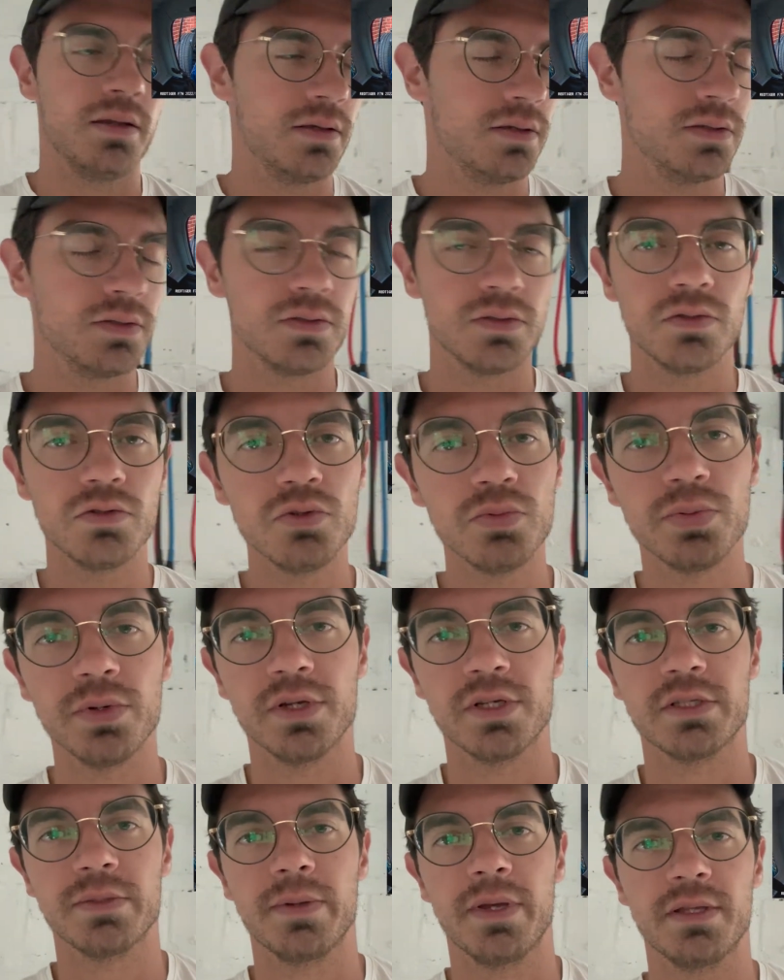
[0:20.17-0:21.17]
Super
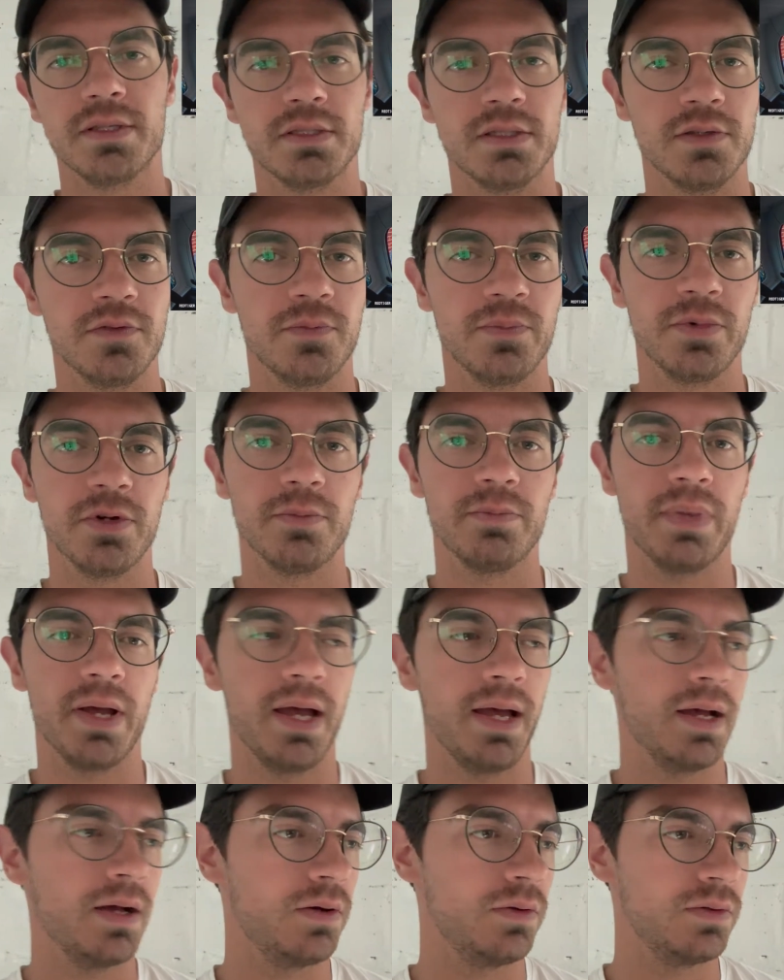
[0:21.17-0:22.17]
expensive per
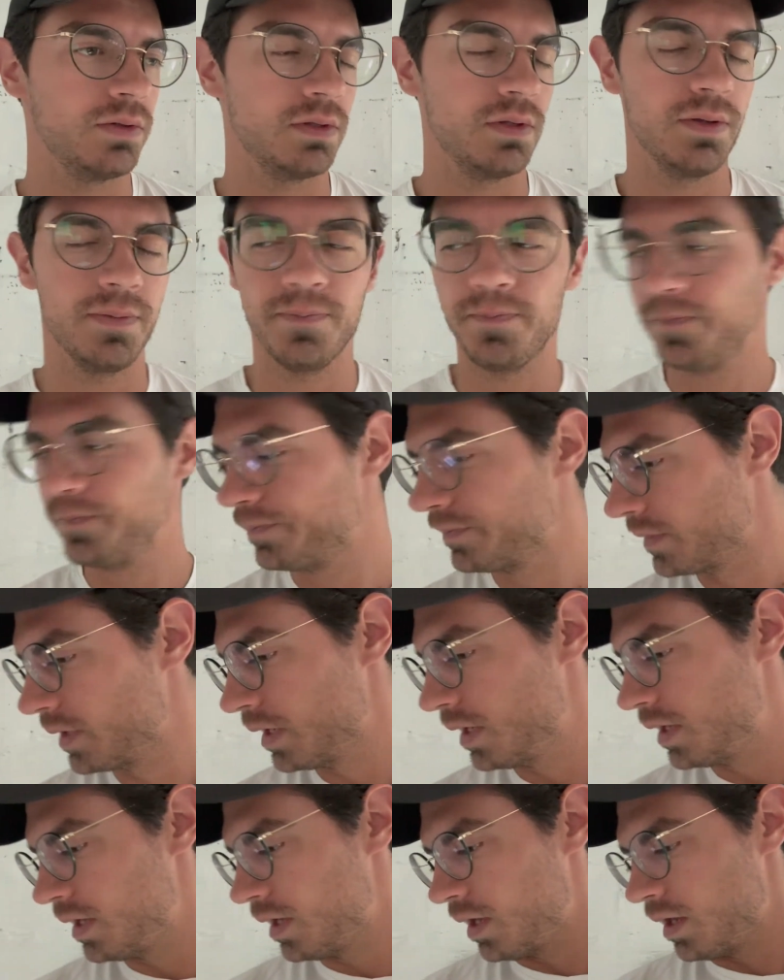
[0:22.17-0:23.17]
pound,
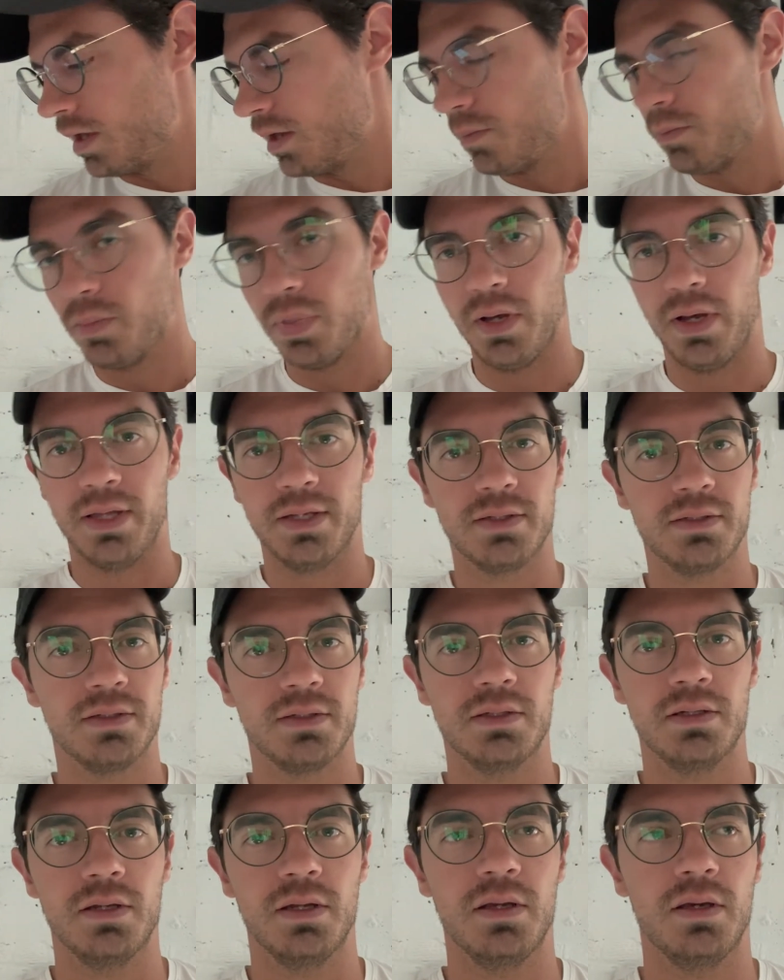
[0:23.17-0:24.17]
but
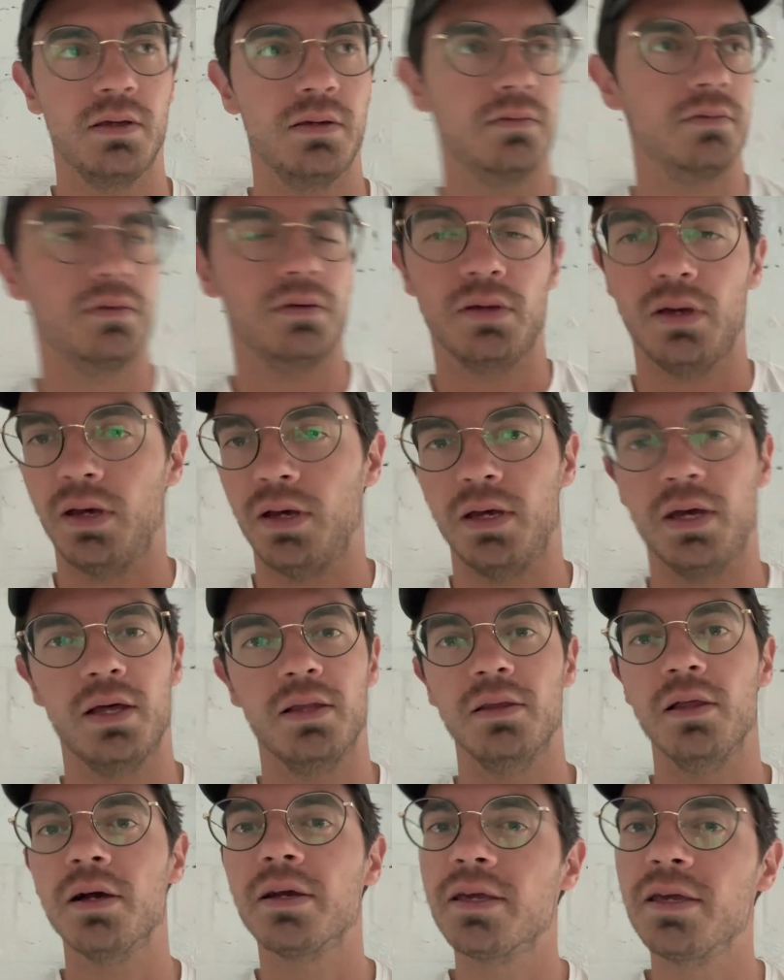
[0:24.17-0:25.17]
I got
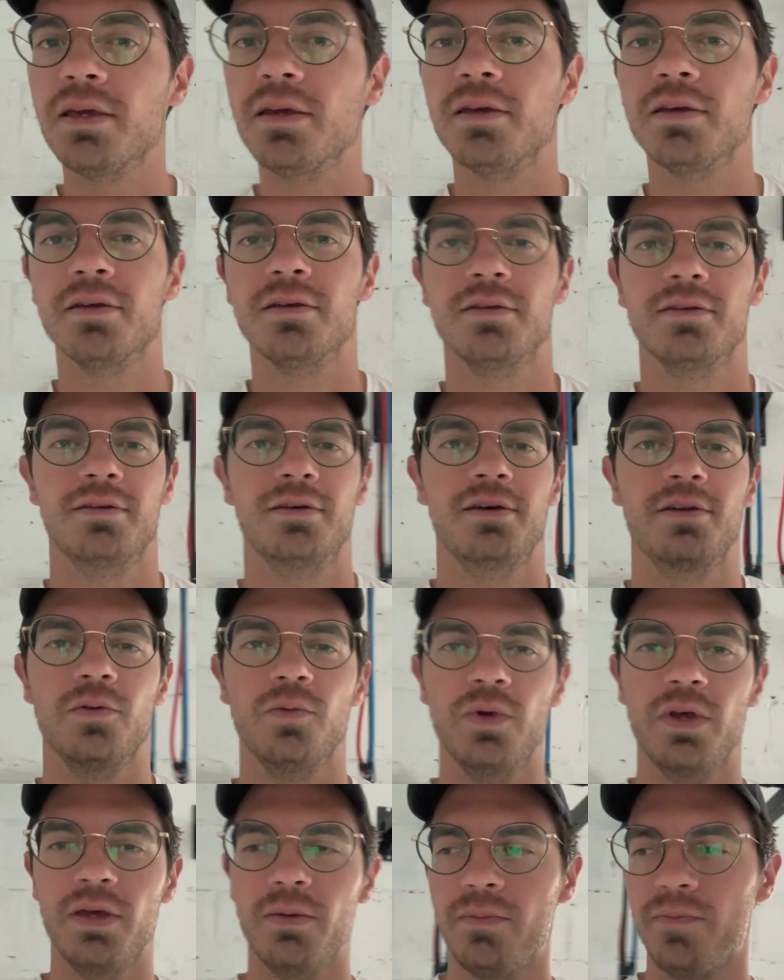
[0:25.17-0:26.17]
lucky on a
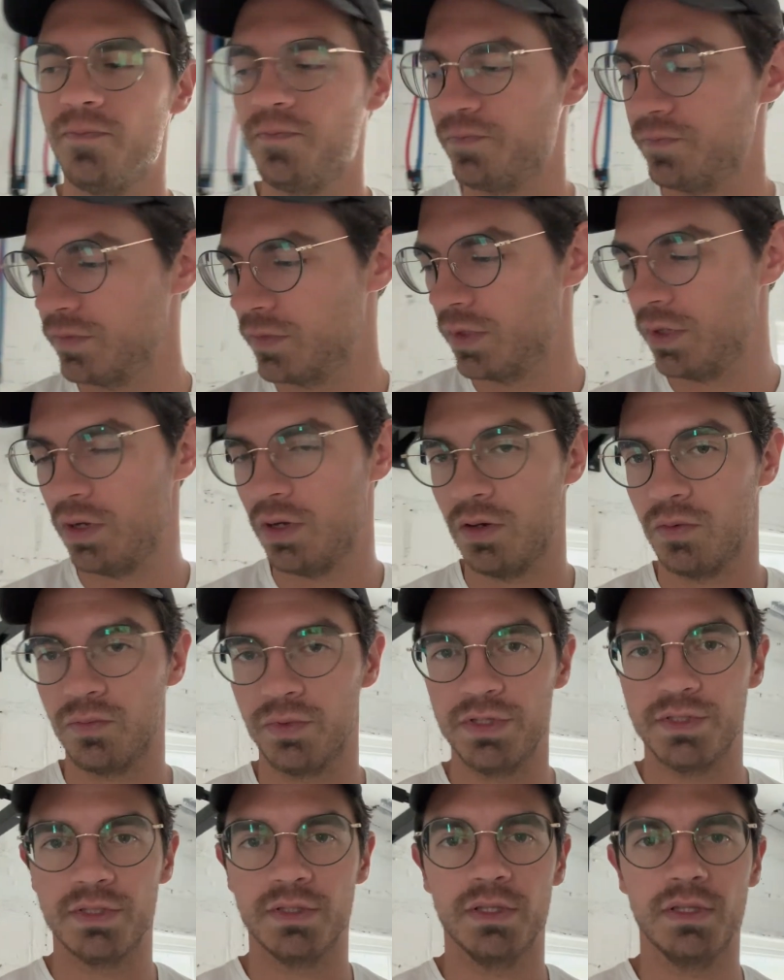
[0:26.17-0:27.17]
whim.
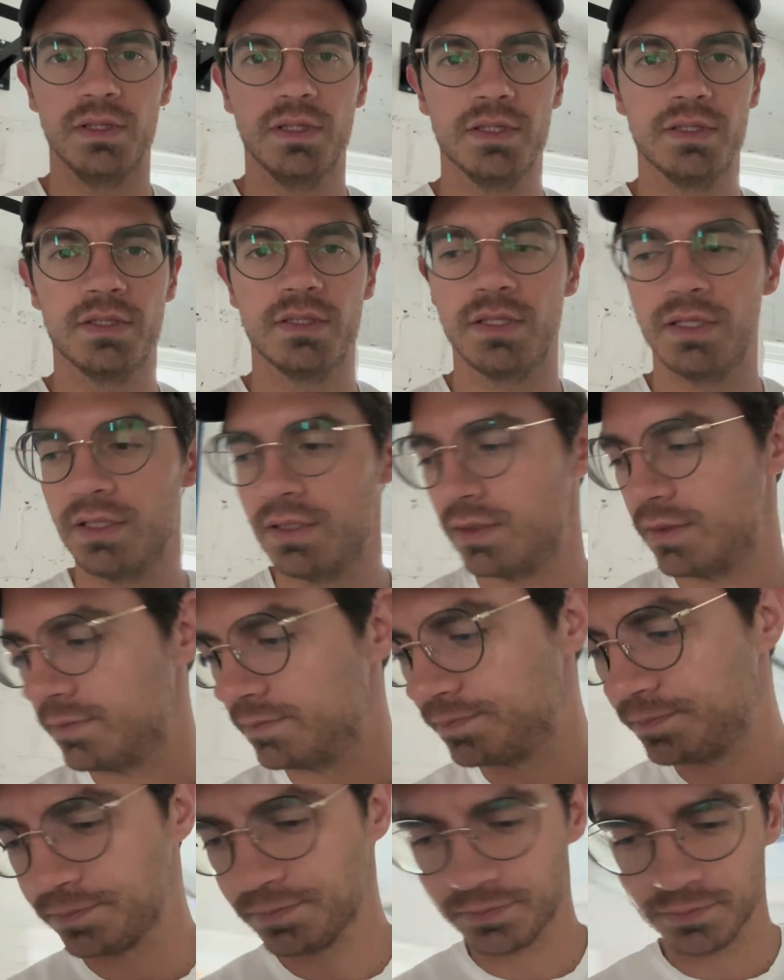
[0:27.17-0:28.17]
Recently listed
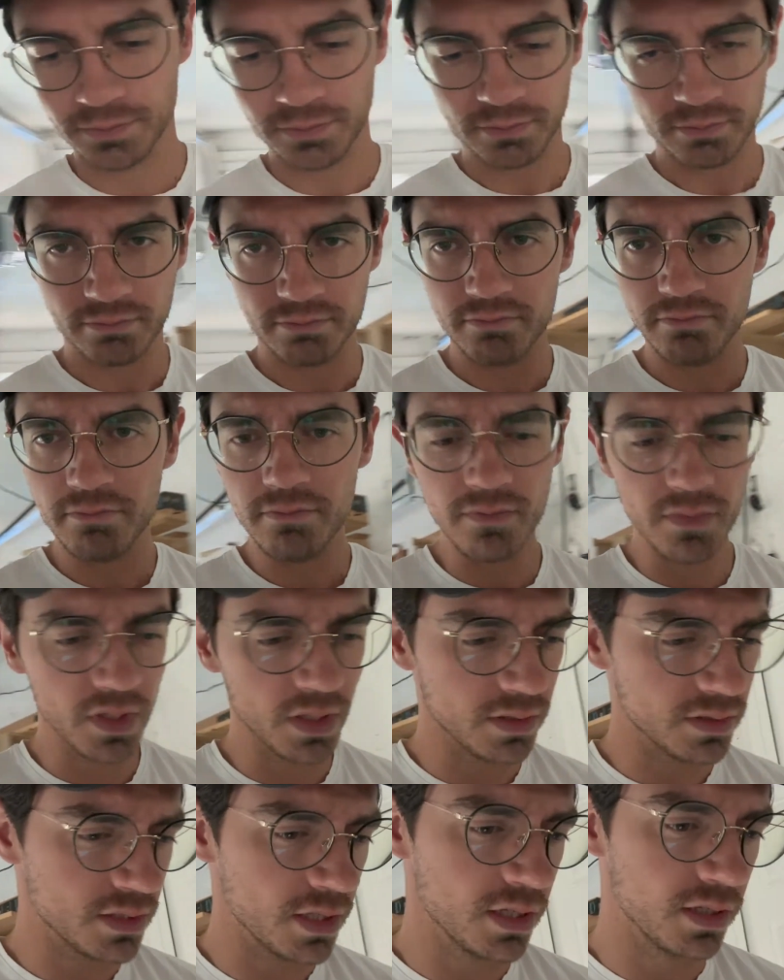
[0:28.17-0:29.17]
a
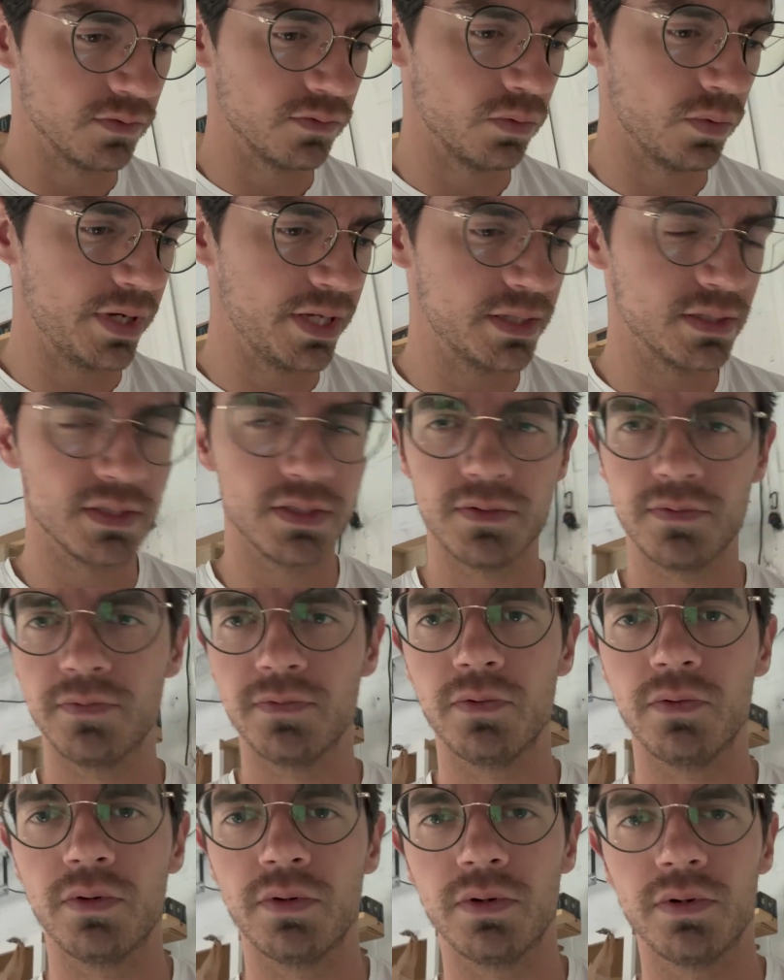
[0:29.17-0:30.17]
ton of weights
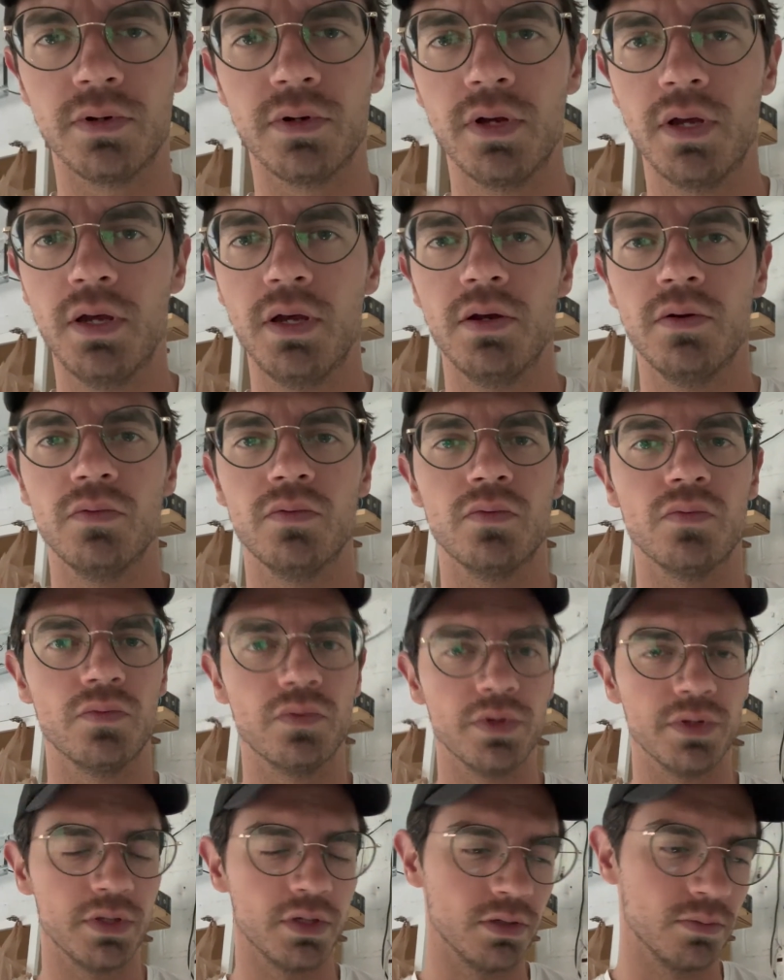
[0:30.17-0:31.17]
for a
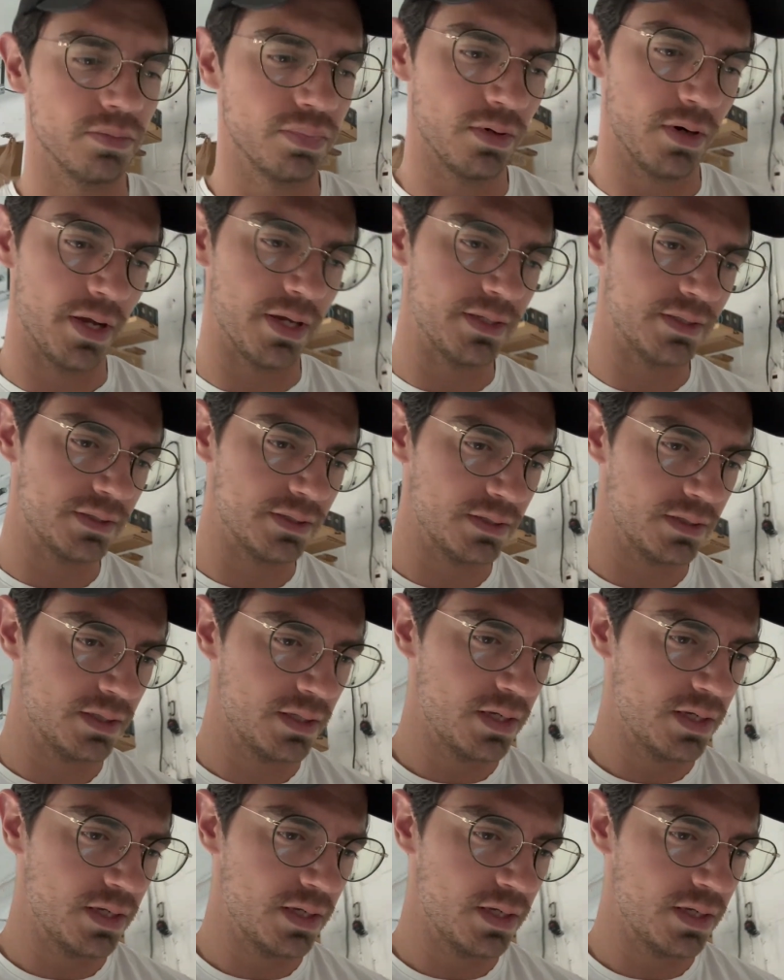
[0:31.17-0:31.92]
really good price.